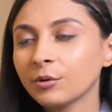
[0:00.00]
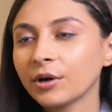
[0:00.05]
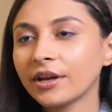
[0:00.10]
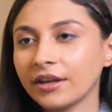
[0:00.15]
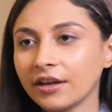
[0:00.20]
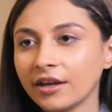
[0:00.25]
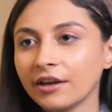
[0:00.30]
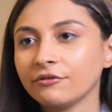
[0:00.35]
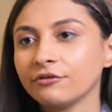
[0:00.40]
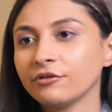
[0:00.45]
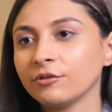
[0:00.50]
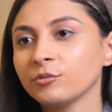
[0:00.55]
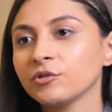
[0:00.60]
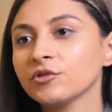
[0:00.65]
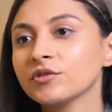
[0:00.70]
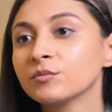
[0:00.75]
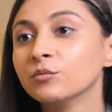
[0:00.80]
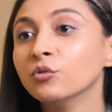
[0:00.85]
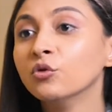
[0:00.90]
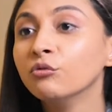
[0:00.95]
what I get from you
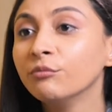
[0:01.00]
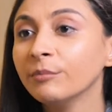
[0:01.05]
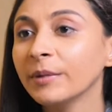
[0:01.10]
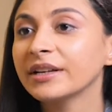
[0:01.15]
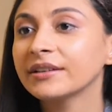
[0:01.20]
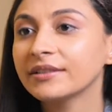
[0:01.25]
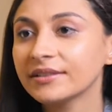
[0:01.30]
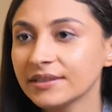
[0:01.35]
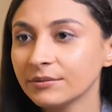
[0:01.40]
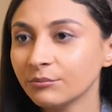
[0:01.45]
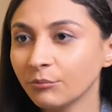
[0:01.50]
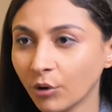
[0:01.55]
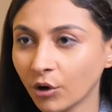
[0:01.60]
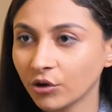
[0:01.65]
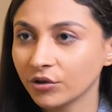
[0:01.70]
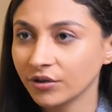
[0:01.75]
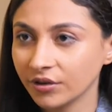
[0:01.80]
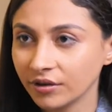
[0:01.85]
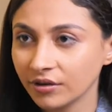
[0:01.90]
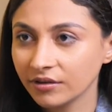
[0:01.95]
is movement is
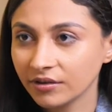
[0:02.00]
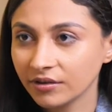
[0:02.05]
important.